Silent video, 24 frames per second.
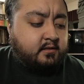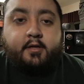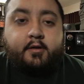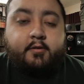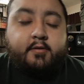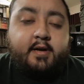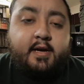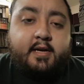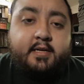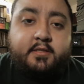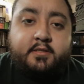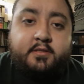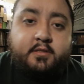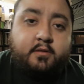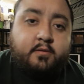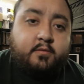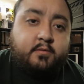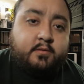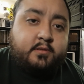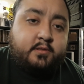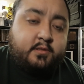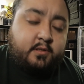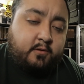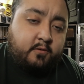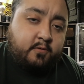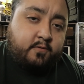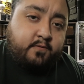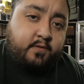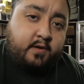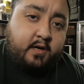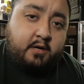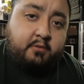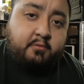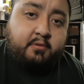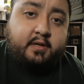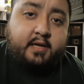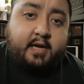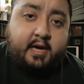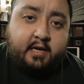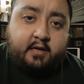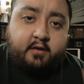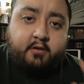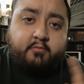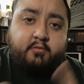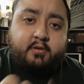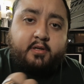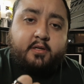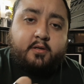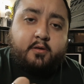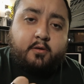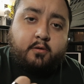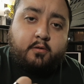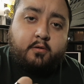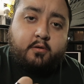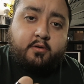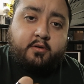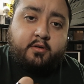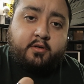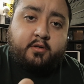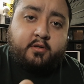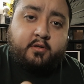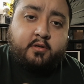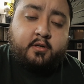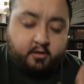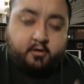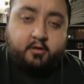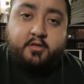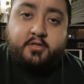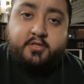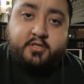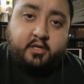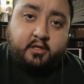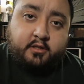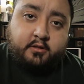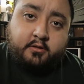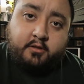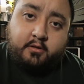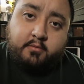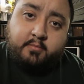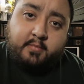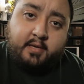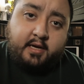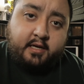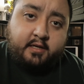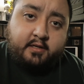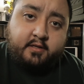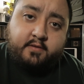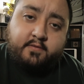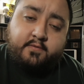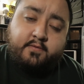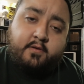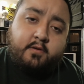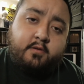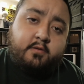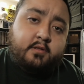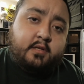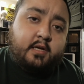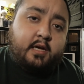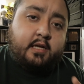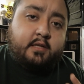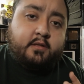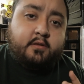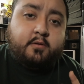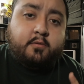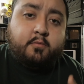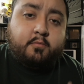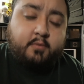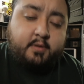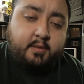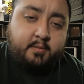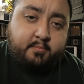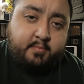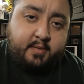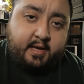Alright, so far we got our recorder, our shotgun microphone, and our wind